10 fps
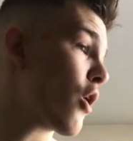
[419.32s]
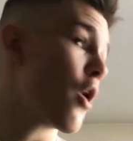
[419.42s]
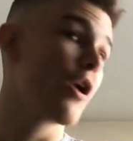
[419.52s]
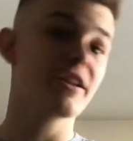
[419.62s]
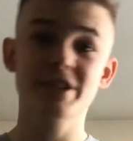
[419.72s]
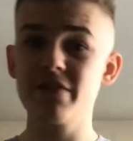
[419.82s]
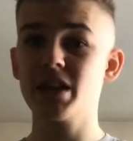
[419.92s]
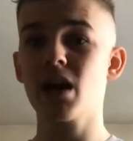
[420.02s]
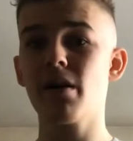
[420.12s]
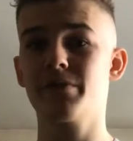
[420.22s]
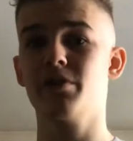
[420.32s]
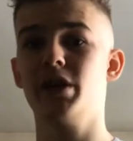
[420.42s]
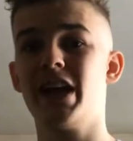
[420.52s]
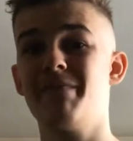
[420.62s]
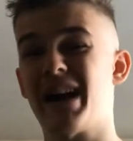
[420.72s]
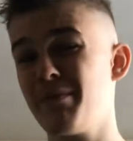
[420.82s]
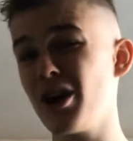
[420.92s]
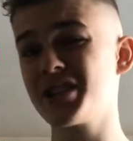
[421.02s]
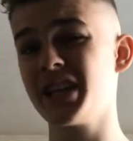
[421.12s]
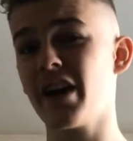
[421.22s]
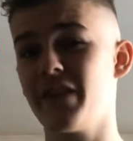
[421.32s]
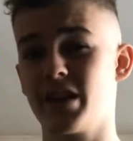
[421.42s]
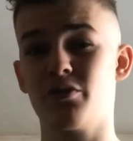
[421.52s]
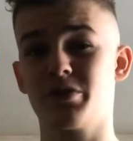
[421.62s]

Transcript: Let's see if they go after any left back. Personally, I think they'll just